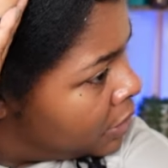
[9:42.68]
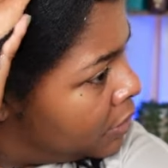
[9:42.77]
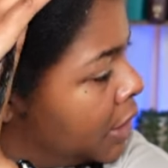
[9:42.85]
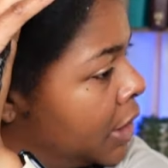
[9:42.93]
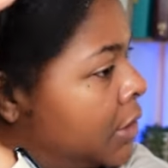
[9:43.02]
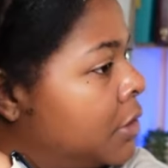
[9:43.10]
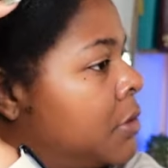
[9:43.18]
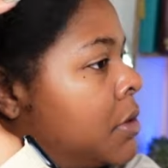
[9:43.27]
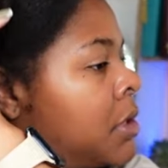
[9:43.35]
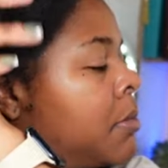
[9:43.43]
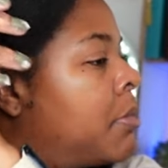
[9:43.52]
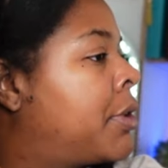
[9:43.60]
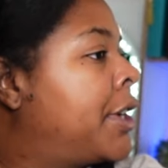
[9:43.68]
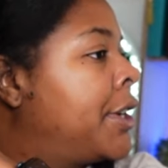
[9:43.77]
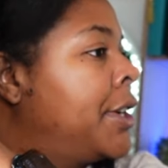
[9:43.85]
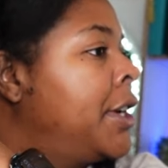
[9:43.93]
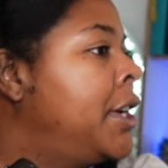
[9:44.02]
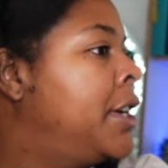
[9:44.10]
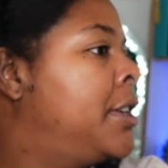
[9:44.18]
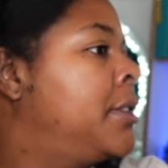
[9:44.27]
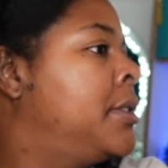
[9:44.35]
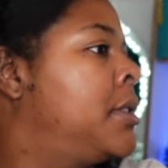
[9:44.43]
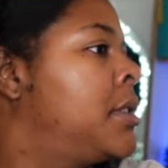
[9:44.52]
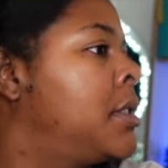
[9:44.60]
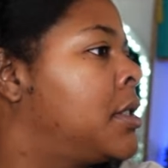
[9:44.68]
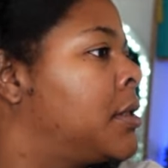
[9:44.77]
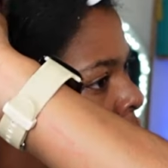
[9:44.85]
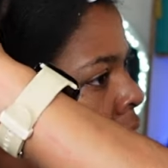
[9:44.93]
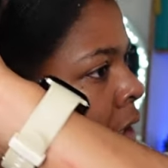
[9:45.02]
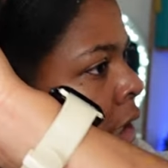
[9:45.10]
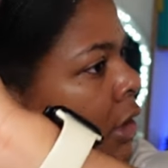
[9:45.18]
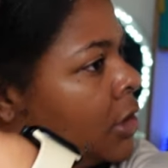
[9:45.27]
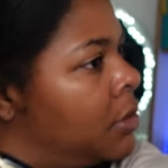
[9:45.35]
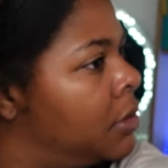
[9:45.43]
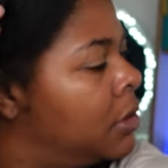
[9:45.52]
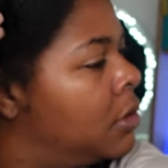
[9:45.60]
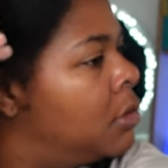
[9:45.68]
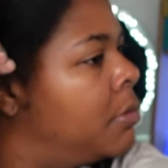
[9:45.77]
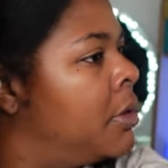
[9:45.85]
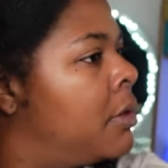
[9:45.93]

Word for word: go ahead and use the prayer hands. And I can do a little bit